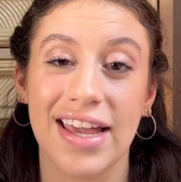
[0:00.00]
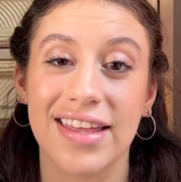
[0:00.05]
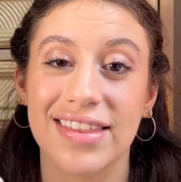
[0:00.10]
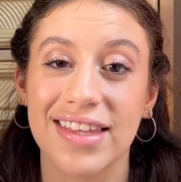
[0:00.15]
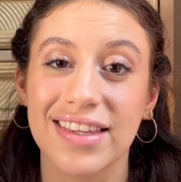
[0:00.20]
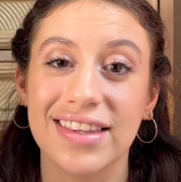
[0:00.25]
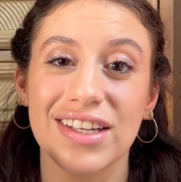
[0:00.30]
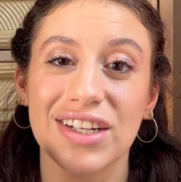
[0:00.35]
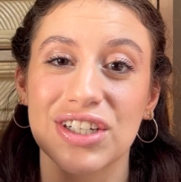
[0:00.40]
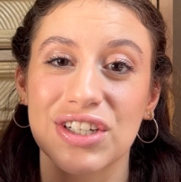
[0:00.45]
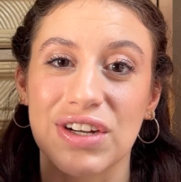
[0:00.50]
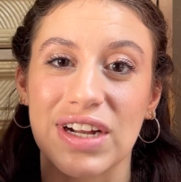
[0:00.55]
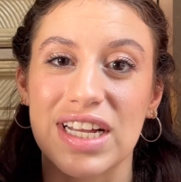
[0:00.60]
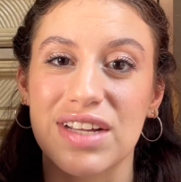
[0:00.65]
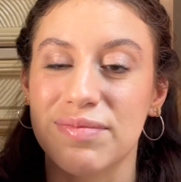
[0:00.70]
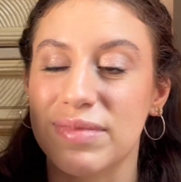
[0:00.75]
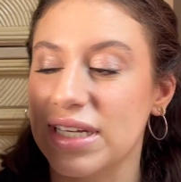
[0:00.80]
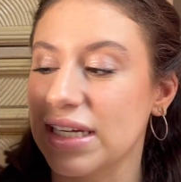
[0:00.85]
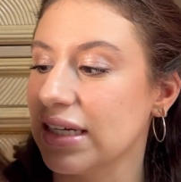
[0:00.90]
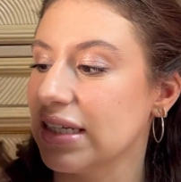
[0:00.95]
think they're great
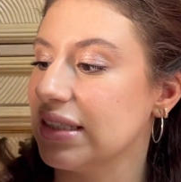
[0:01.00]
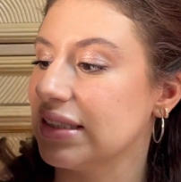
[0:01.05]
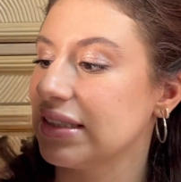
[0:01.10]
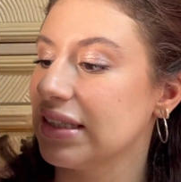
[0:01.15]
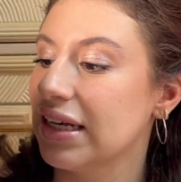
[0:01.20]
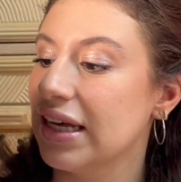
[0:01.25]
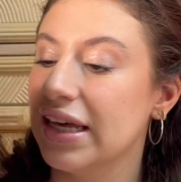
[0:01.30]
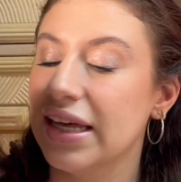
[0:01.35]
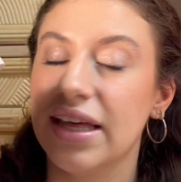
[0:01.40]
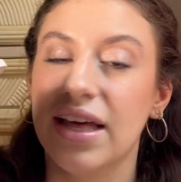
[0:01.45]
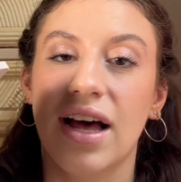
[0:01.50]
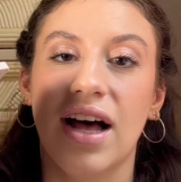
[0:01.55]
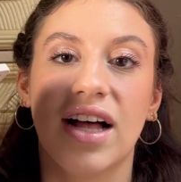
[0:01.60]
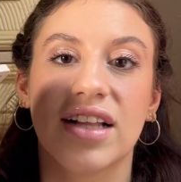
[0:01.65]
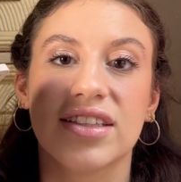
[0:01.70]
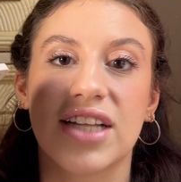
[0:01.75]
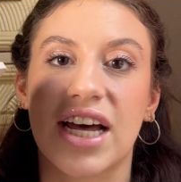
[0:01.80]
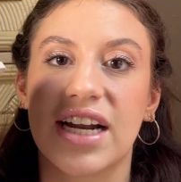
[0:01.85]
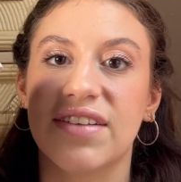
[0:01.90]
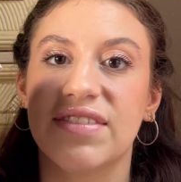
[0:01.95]
because a
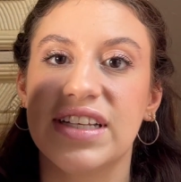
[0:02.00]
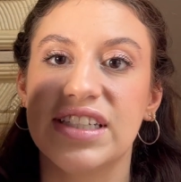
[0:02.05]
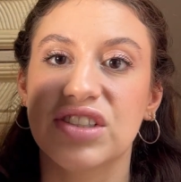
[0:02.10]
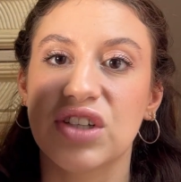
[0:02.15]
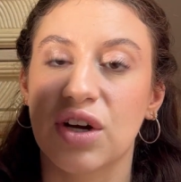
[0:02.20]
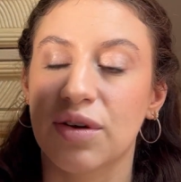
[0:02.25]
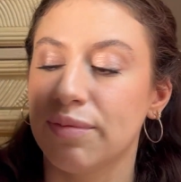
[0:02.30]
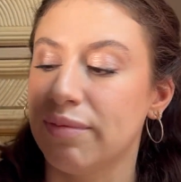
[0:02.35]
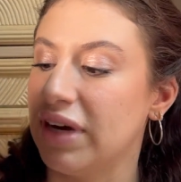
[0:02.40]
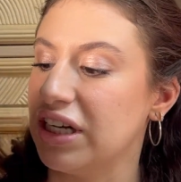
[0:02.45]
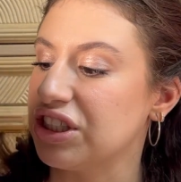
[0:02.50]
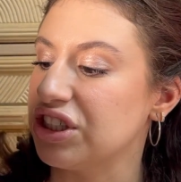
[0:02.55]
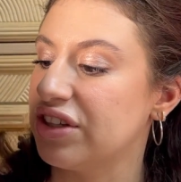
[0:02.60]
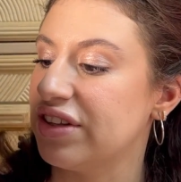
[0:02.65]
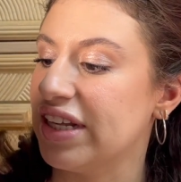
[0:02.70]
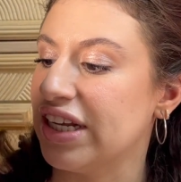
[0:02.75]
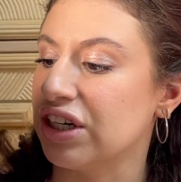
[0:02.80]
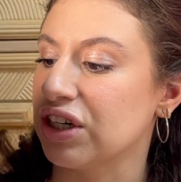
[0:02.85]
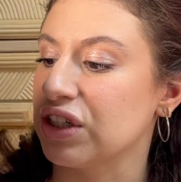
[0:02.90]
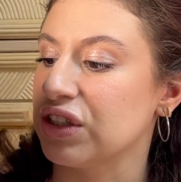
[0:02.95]
lot of these are much
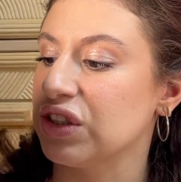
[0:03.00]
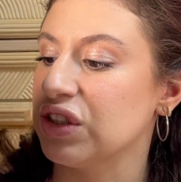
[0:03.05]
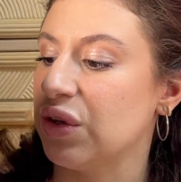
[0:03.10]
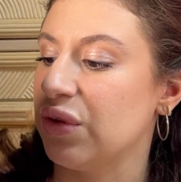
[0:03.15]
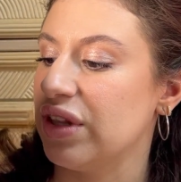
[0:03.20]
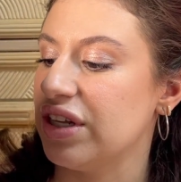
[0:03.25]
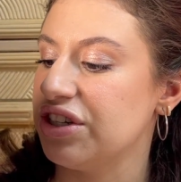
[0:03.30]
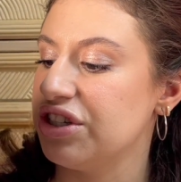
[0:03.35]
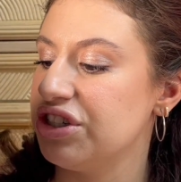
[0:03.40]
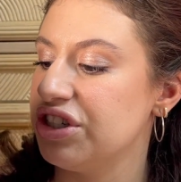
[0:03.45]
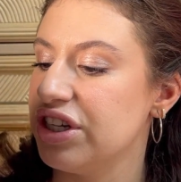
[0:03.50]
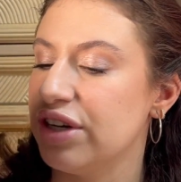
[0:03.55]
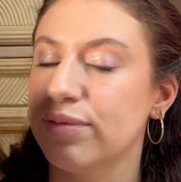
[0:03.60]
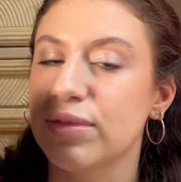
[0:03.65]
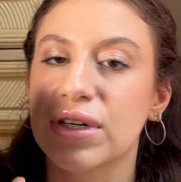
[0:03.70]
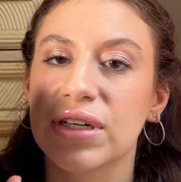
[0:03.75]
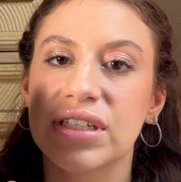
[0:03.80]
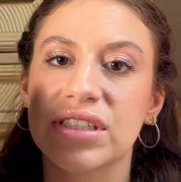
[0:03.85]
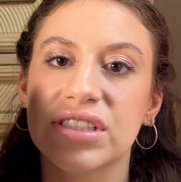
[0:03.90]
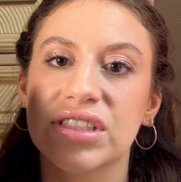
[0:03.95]
thinner. So the
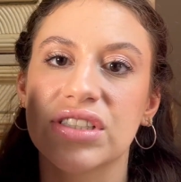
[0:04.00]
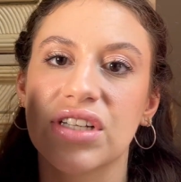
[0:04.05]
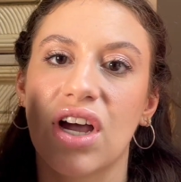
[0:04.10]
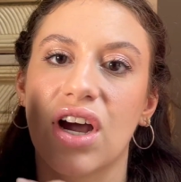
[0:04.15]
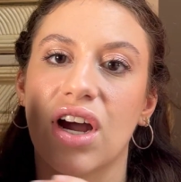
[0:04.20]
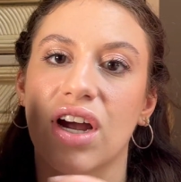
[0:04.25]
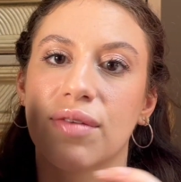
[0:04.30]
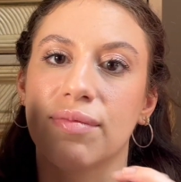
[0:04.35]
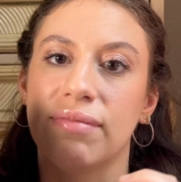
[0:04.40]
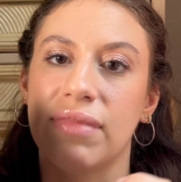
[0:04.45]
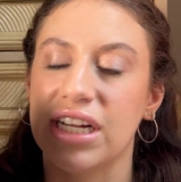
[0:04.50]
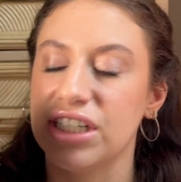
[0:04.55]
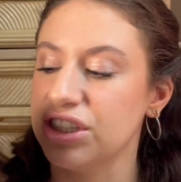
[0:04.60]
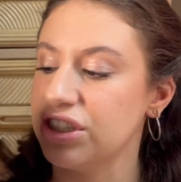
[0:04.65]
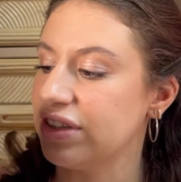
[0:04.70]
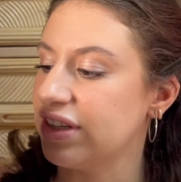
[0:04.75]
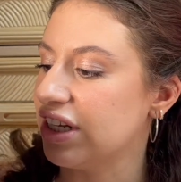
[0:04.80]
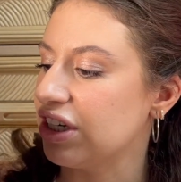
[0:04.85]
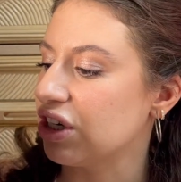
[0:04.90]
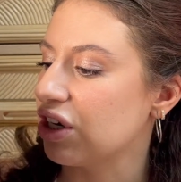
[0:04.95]
shimmers are much
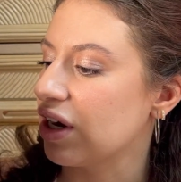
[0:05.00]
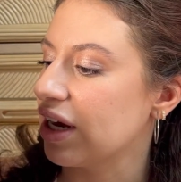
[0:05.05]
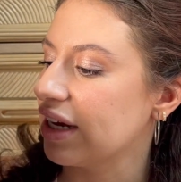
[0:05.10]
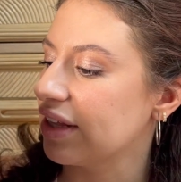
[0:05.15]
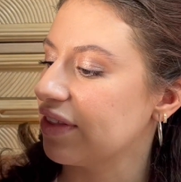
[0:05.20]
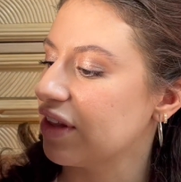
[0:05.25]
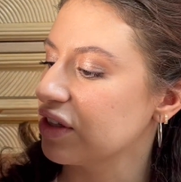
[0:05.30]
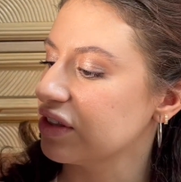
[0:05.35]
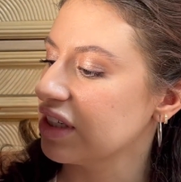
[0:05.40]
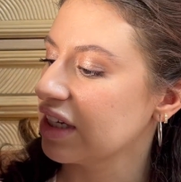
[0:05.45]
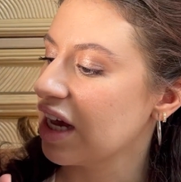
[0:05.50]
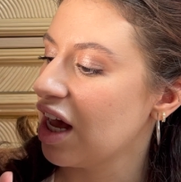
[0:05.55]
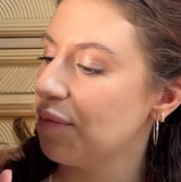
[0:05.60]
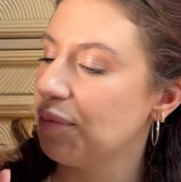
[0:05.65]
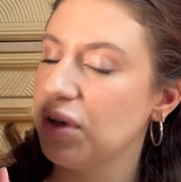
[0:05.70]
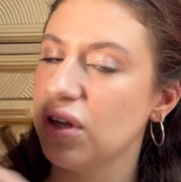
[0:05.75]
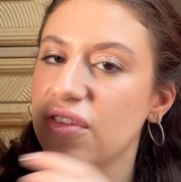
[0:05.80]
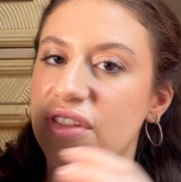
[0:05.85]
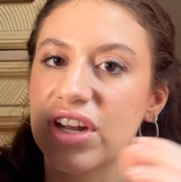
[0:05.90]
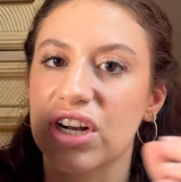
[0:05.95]
thinner. There's a
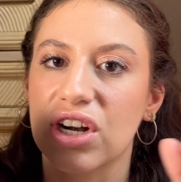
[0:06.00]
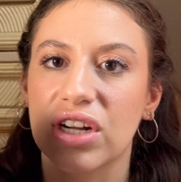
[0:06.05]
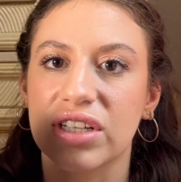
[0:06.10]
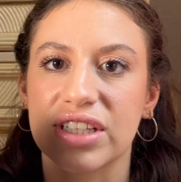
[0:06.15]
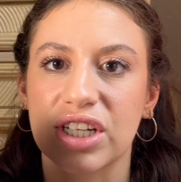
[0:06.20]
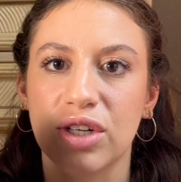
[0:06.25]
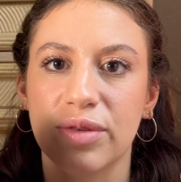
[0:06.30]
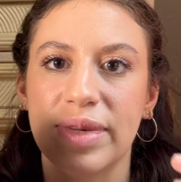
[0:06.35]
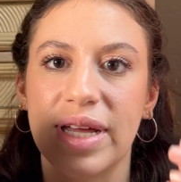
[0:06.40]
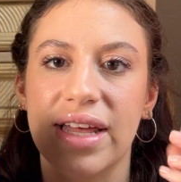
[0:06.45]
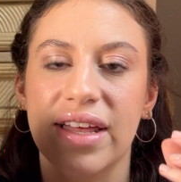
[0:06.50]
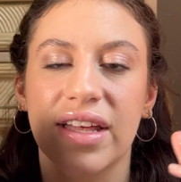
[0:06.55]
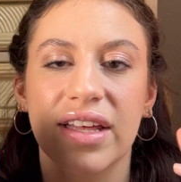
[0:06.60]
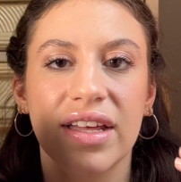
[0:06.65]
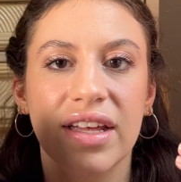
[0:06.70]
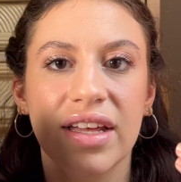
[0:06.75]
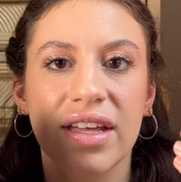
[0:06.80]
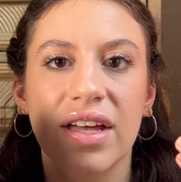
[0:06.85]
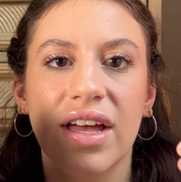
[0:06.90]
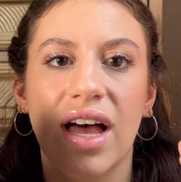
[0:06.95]
couple that are a little bit
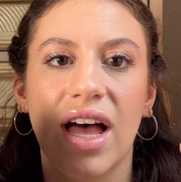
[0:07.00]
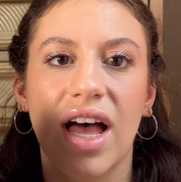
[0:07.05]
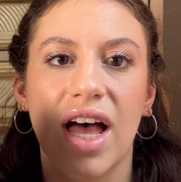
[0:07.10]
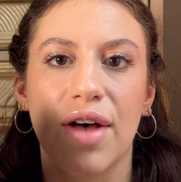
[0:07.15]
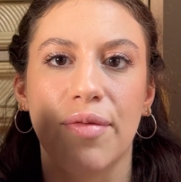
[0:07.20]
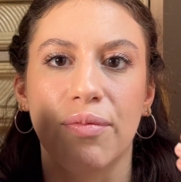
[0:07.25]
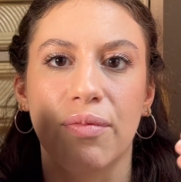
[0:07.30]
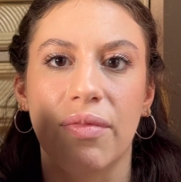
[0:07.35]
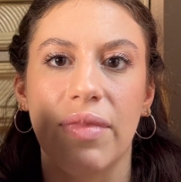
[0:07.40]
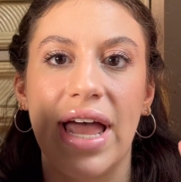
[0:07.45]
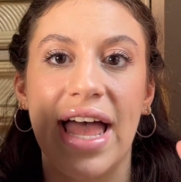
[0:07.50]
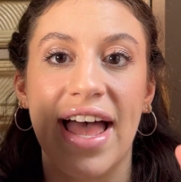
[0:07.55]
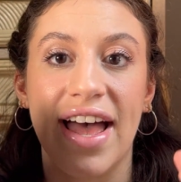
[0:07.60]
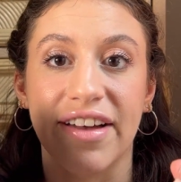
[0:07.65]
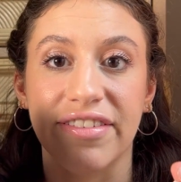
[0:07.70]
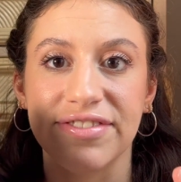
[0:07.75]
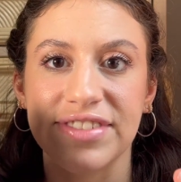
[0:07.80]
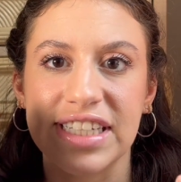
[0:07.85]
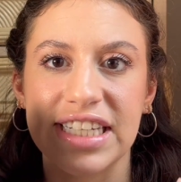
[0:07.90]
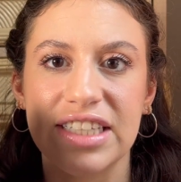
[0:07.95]

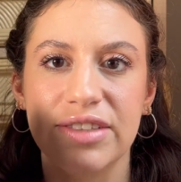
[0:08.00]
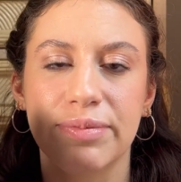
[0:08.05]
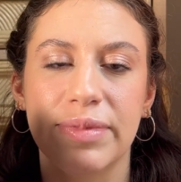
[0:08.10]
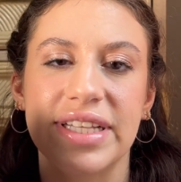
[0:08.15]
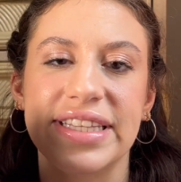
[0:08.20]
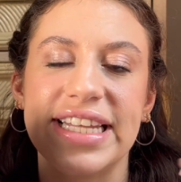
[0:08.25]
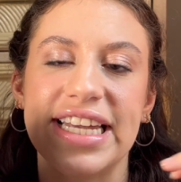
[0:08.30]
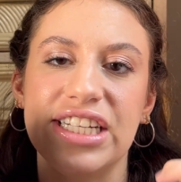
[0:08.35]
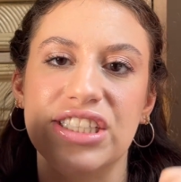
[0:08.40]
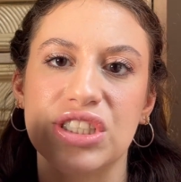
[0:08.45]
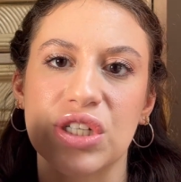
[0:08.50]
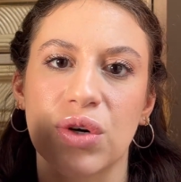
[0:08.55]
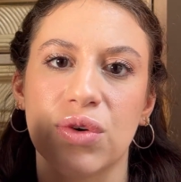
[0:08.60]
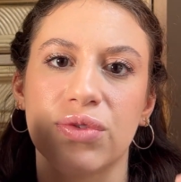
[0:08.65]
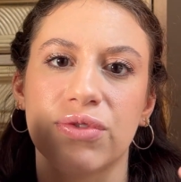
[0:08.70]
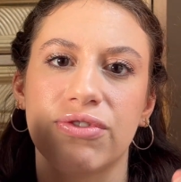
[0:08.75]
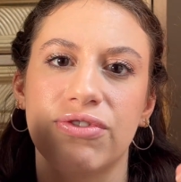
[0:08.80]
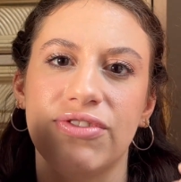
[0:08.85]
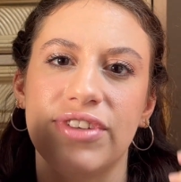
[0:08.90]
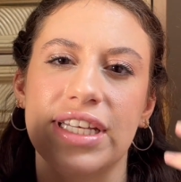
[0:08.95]
hefty, but they don't
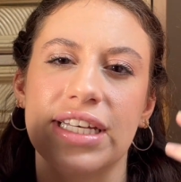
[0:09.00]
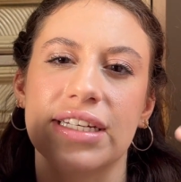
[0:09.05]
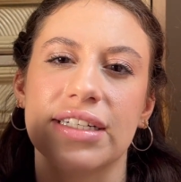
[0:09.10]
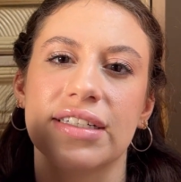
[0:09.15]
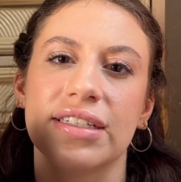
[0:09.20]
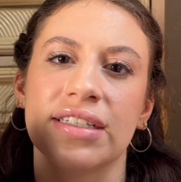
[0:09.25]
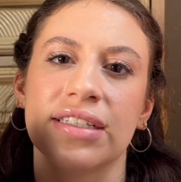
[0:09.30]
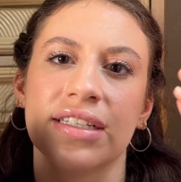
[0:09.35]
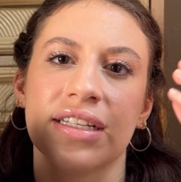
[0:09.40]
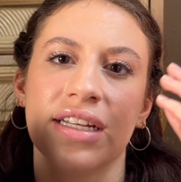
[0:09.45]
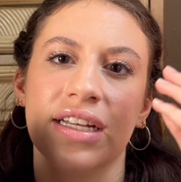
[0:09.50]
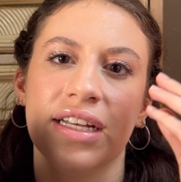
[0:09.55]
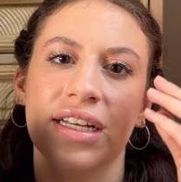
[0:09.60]
feel